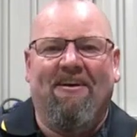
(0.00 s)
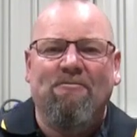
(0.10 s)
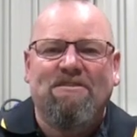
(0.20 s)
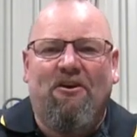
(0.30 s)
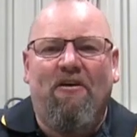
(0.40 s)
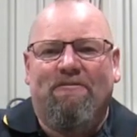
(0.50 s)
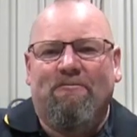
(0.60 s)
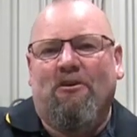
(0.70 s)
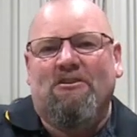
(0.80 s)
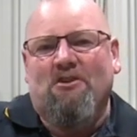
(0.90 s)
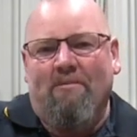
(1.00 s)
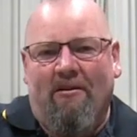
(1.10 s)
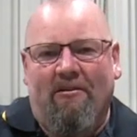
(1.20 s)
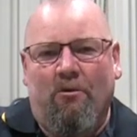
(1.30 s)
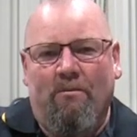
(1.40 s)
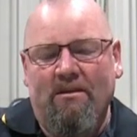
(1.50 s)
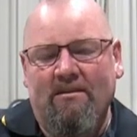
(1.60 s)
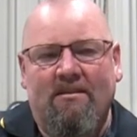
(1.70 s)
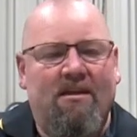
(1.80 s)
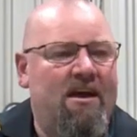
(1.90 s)
I'm Scott from Crunchtime Aerial
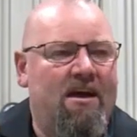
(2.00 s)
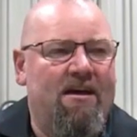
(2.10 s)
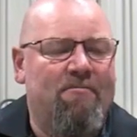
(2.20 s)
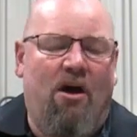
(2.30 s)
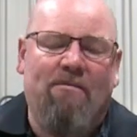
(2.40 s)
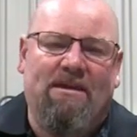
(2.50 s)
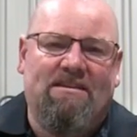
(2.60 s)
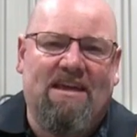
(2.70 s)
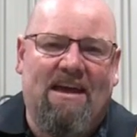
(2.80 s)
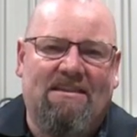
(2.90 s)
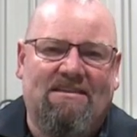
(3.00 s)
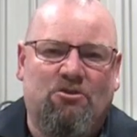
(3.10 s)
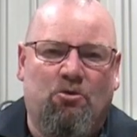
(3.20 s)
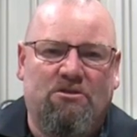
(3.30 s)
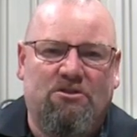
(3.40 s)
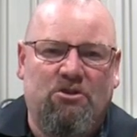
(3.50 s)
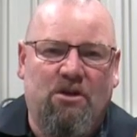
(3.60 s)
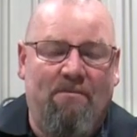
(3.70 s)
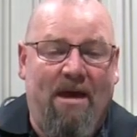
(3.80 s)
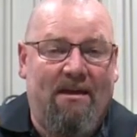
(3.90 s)
Equipment. I'm here today to talk to you
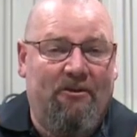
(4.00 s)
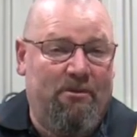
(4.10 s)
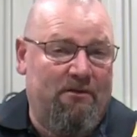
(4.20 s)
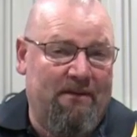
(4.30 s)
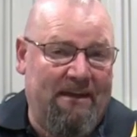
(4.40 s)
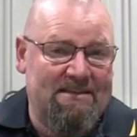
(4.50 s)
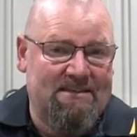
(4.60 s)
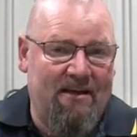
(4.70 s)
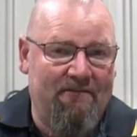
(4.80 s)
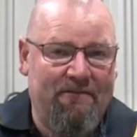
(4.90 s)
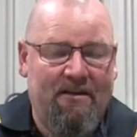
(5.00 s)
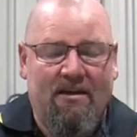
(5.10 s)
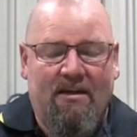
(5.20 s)
about a little bit of rigging stuff.